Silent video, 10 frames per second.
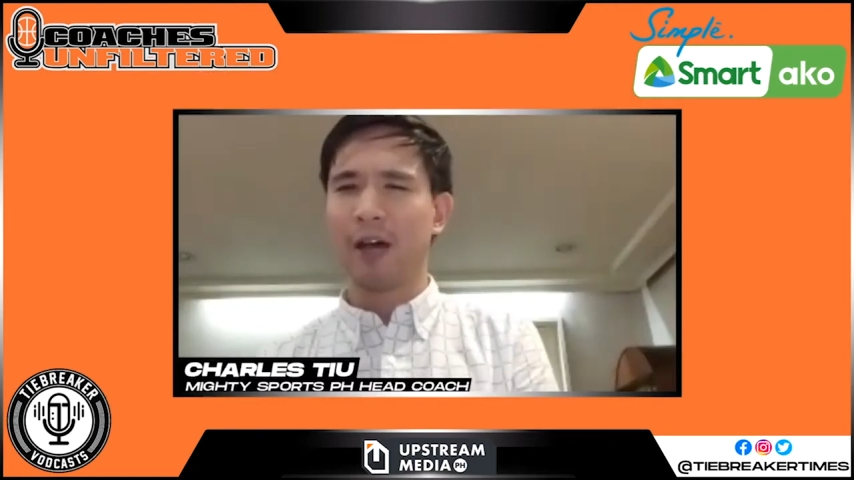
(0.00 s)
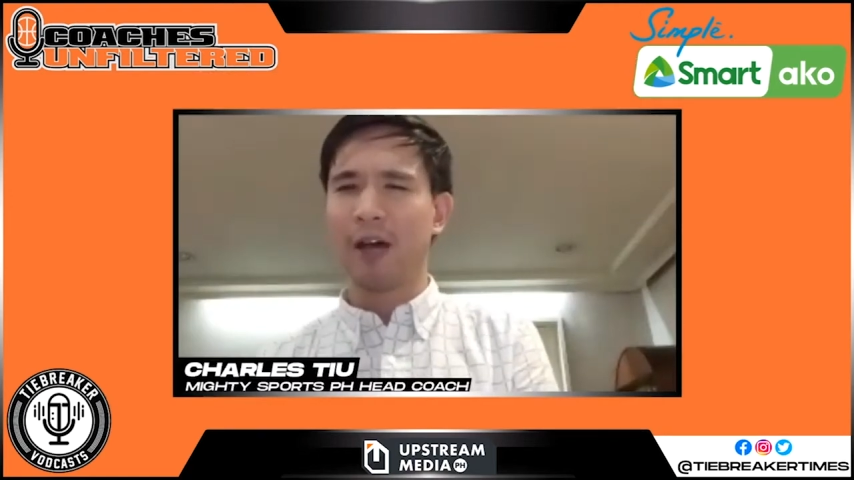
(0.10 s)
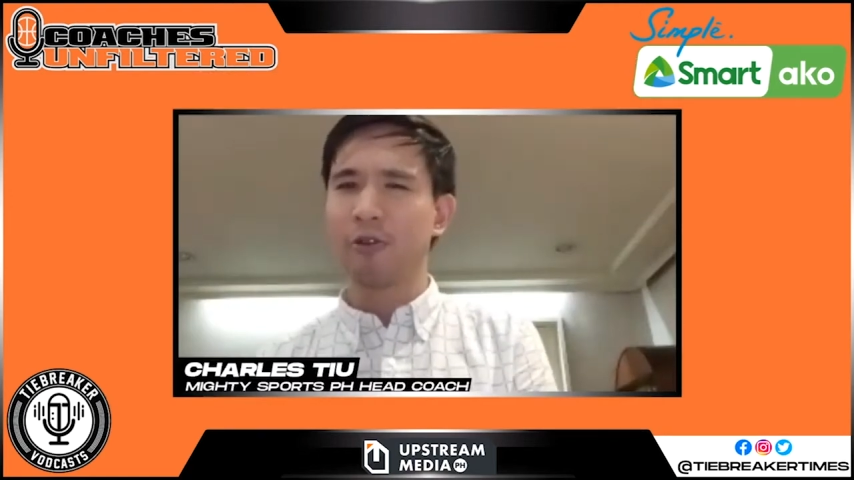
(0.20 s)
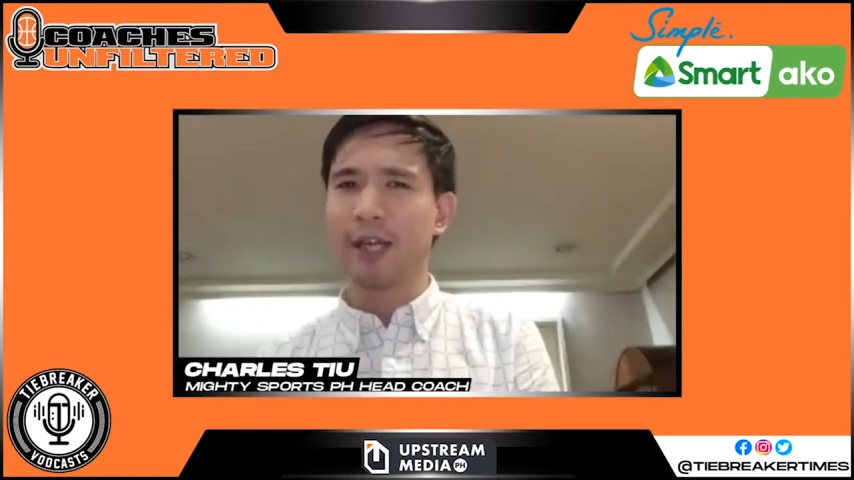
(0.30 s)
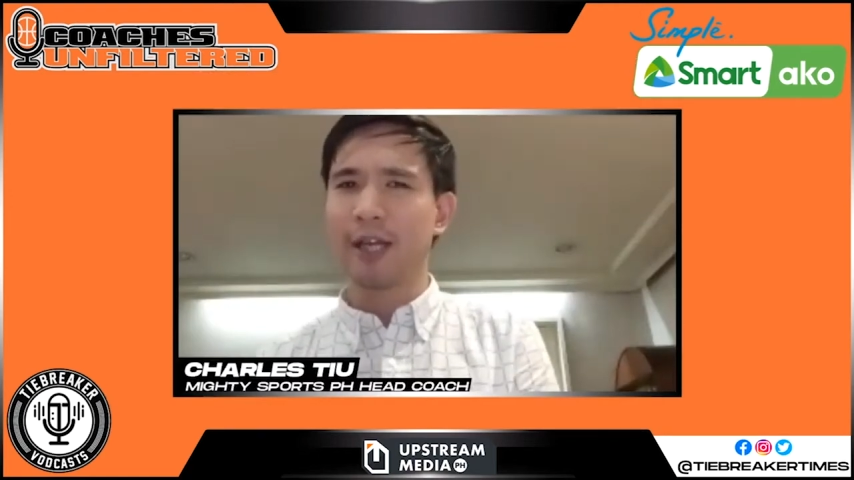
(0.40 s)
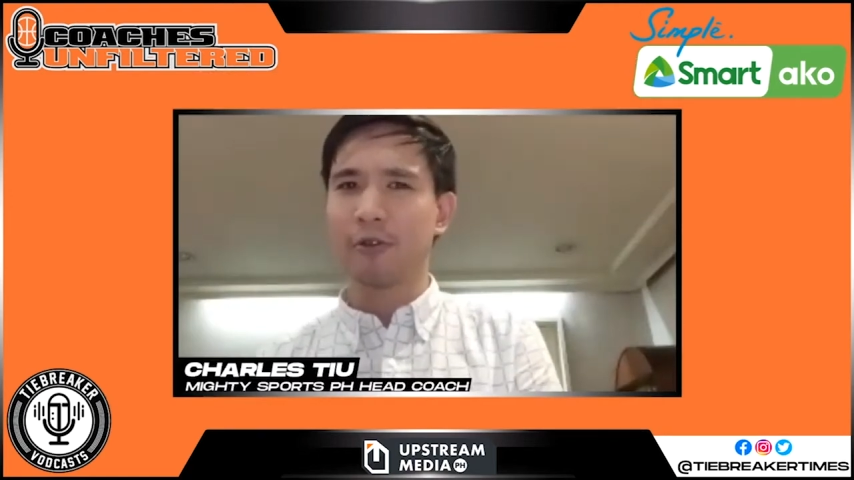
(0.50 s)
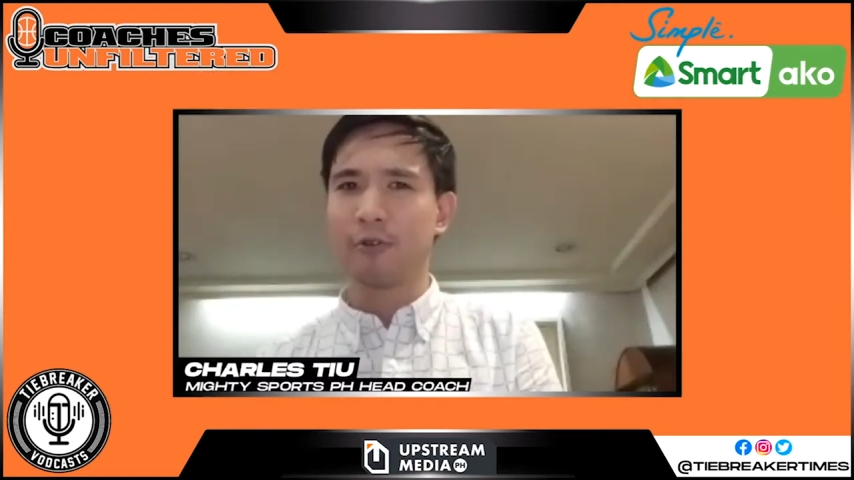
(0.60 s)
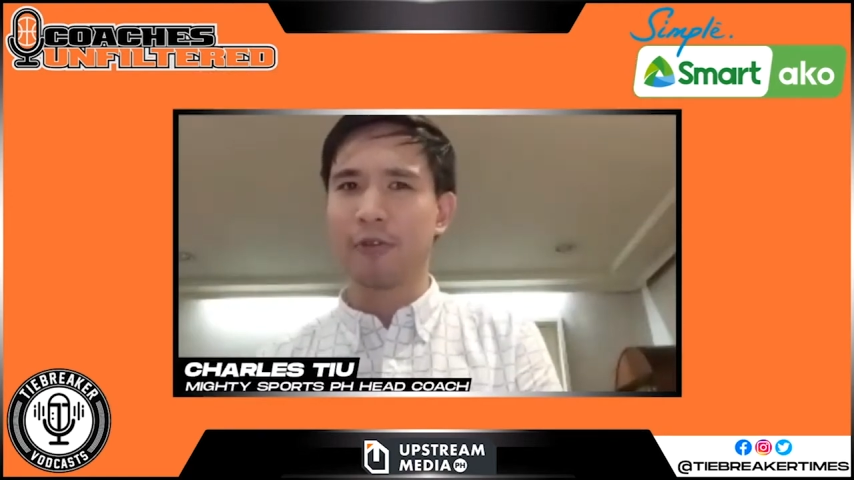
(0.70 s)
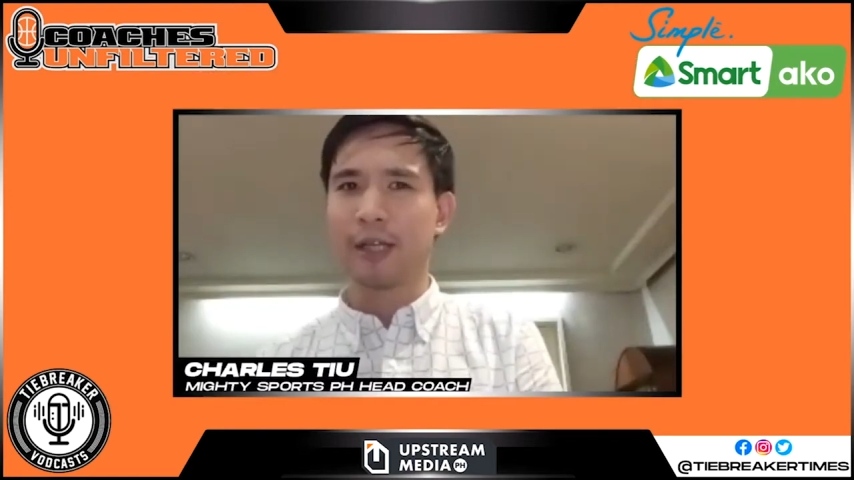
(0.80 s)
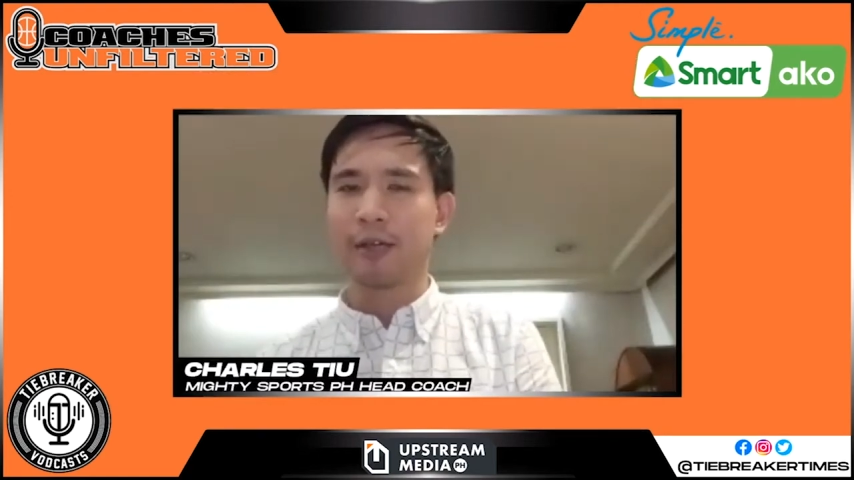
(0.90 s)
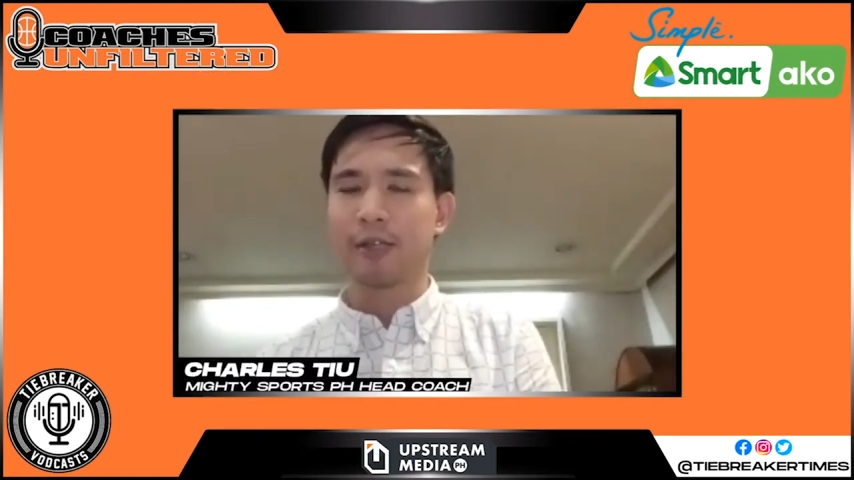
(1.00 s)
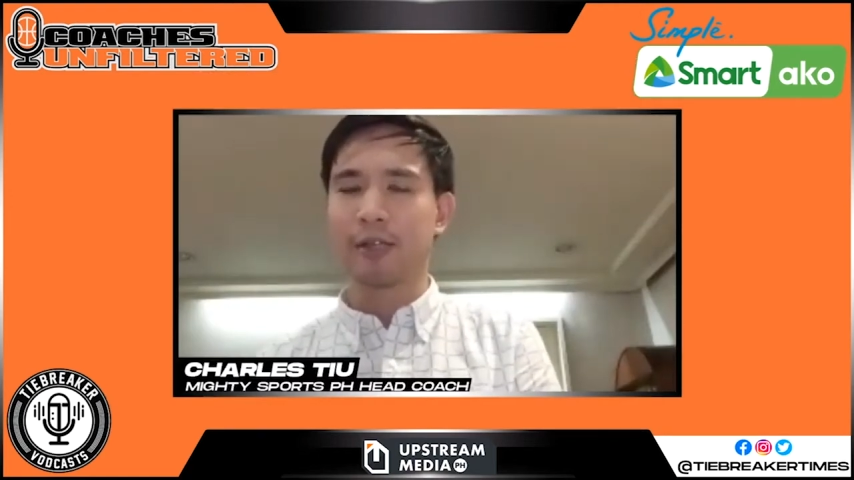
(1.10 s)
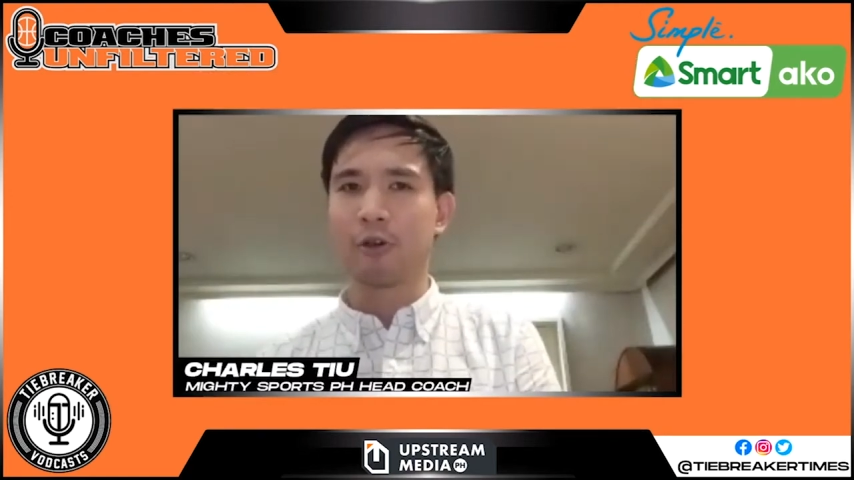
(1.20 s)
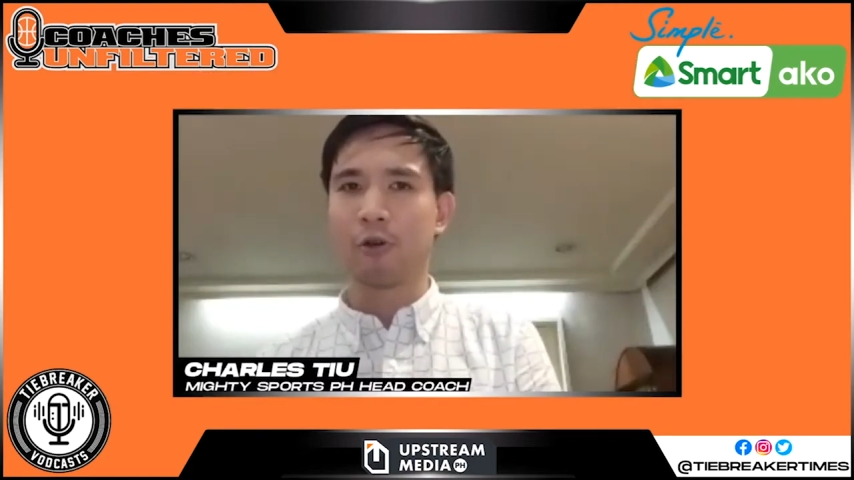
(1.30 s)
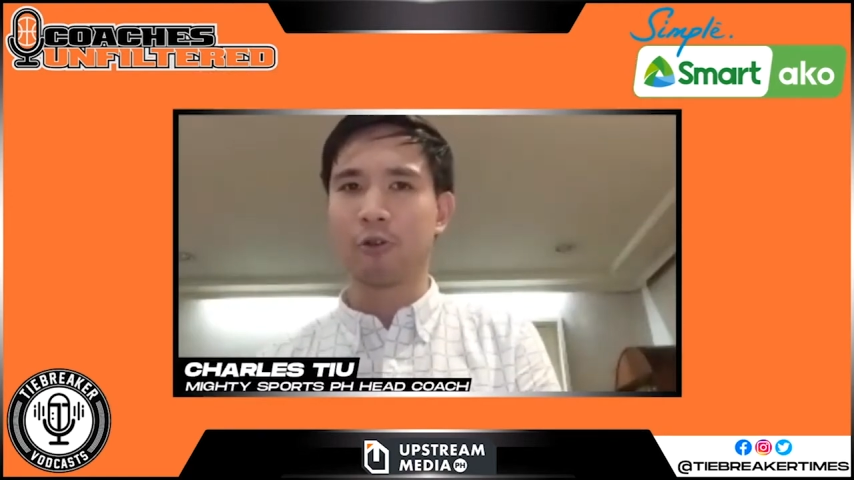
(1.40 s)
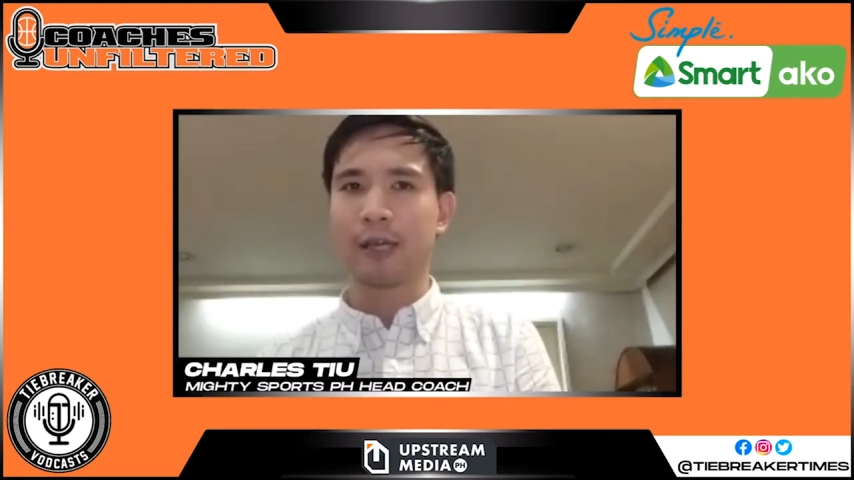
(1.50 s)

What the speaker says: do you get to do that as a coach?